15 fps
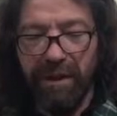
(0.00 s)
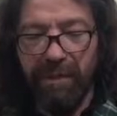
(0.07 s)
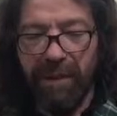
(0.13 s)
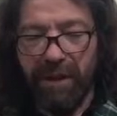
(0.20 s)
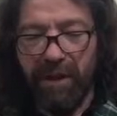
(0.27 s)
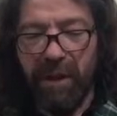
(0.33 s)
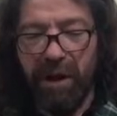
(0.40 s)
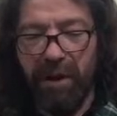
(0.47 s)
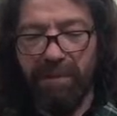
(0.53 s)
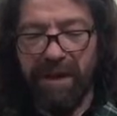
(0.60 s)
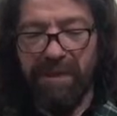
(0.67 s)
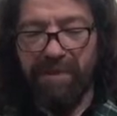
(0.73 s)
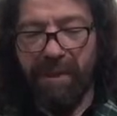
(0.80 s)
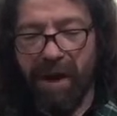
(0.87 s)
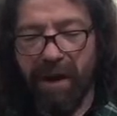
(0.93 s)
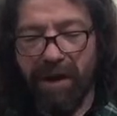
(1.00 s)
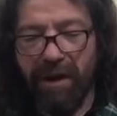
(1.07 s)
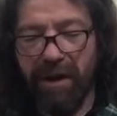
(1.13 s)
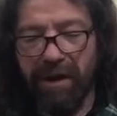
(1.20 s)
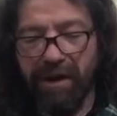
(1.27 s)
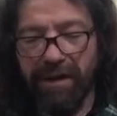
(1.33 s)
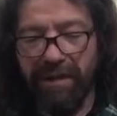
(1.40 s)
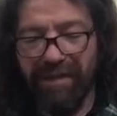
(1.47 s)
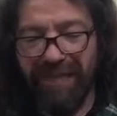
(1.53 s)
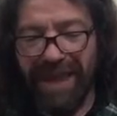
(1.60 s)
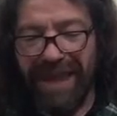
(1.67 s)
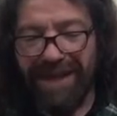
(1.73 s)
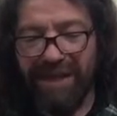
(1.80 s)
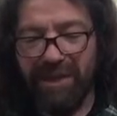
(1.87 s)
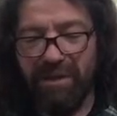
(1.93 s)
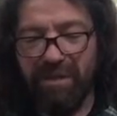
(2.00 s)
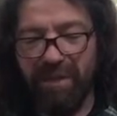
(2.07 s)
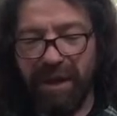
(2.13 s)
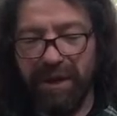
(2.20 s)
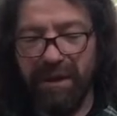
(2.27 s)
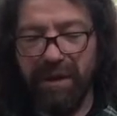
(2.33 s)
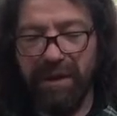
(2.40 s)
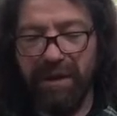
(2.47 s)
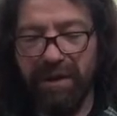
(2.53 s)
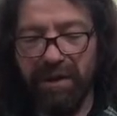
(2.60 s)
but call me Mara, that is bitter.